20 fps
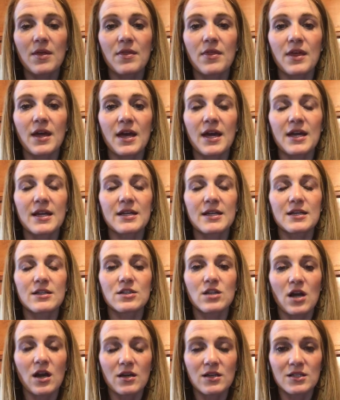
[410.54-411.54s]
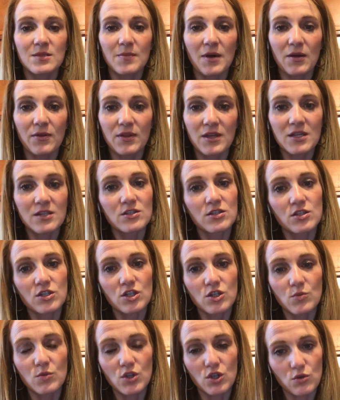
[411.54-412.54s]
that talks about things to
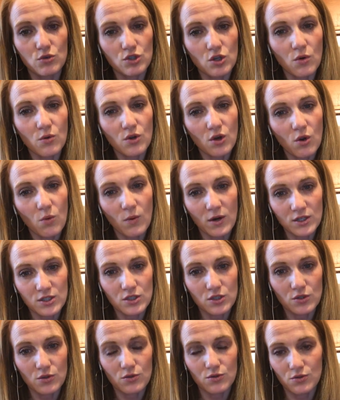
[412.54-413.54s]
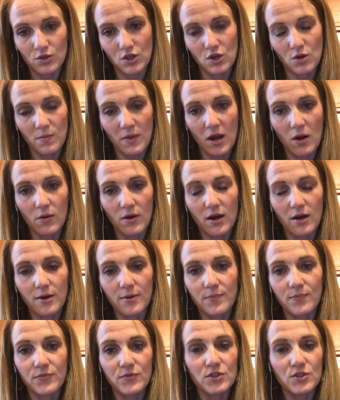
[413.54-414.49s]
do when you don't know what to do during your power hour.